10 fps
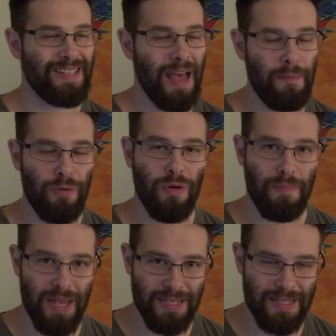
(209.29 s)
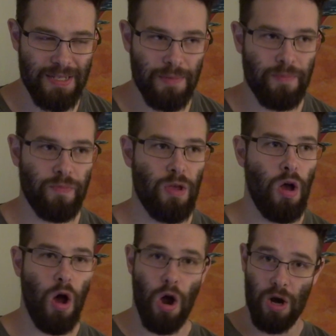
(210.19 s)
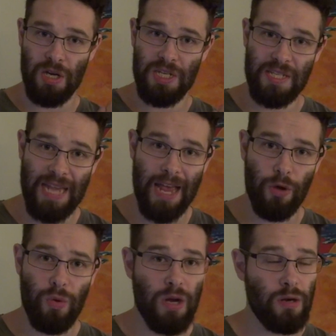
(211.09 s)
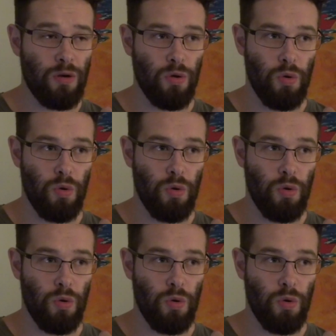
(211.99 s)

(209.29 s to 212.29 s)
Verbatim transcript: temperaments are sanguine,